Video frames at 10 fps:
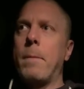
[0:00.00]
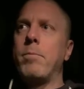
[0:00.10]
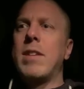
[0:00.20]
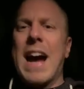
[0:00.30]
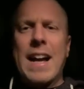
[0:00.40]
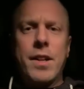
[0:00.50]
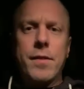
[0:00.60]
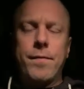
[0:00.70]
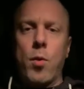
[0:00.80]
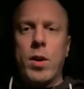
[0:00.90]
kind of
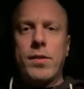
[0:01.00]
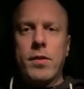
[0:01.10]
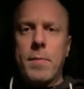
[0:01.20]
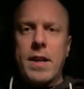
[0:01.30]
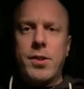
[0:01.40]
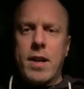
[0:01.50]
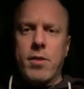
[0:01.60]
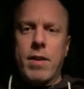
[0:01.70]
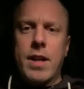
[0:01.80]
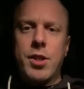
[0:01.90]
the voice of my
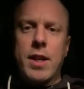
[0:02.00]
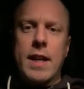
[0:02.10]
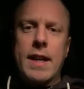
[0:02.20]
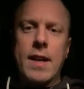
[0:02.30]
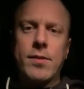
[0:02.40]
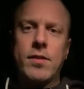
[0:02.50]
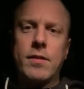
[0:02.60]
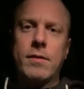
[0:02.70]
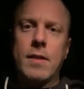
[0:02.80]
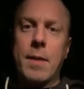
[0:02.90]
generation, I
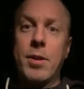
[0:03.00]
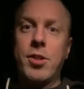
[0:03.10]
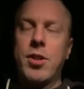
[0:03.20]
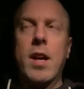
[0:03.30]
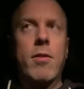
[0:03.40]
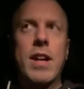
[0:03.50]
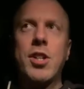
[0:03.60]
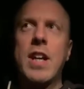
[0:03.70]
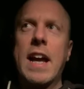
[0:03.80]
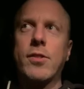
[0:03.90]
guess. I'm a
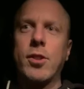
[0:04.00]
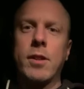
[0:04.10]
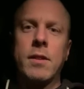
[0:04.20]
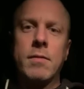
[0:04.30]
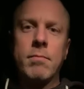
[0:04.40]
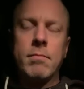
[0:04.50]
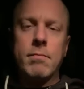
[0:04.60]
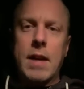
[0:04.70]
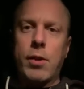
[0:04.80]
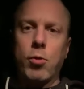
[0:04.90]
generation Xer.
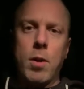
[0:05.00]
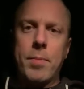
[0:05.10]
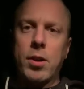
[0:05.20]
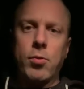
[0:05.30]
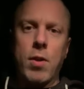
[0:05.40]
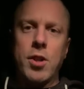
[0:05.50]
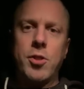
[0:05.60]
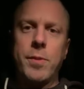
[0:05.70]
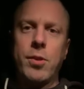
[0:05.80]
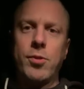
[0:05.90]
I grew up on
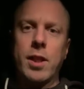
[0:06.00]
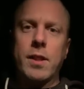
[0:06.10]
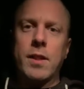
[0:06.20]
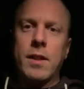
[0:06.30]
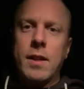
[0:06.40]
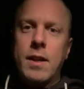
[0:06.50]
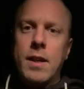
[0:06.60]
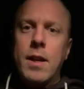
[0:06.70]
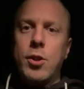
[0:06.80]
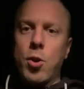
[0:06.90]
grunge music,
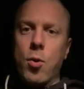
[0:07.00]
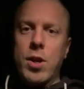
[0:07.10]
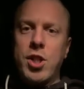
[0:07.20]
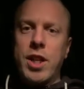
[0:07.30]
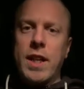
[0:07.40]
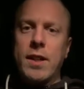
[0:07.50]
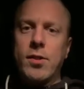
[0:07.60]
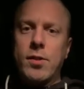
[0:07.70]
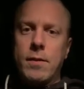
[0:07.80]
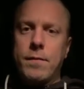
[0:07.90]
torn
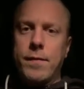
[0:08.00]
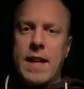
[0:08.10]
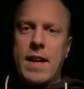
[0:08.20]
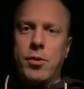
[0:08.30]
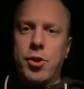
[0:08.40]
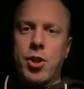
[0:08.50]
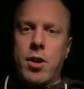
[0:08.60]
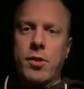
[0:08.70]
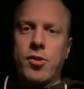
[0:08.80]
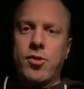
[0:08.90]
jeans, flannel
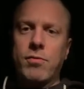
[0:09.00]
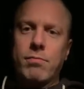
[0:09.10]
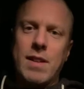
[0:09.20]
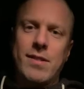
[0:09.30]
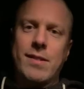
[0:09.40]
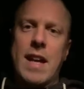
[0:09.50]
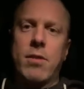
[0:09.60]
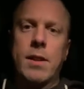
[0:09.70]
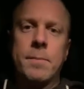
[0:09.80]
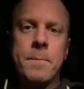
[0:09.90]
shirts,
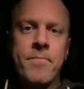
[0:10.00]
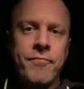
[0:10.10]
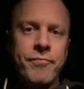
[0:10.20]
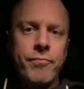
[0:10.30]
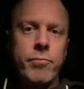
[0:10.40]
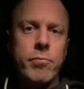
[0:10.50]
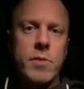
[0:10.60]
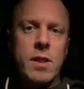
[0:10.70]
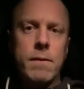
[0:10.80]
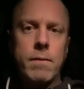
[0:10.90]
etc.
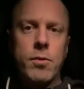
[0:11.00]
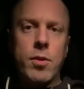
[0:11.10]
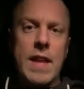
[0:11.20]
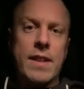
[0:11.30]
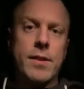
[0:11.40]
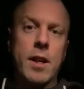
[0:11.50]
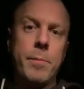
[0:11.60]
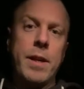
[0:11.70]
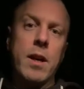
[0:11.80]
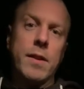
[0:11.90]
So that's going to
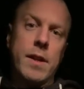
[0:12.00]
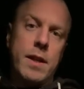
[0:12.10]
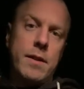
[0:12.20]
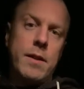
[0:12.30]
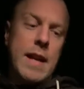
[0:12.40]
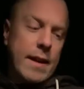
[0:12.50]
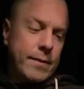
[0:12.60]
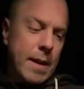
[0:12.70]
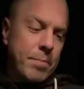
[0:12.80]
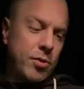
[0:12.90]
be on the
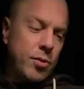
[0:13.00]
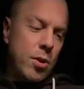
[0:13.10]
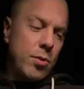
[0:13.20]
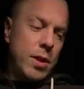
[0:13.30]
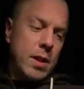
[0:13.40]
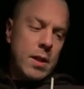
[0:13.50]
next episode.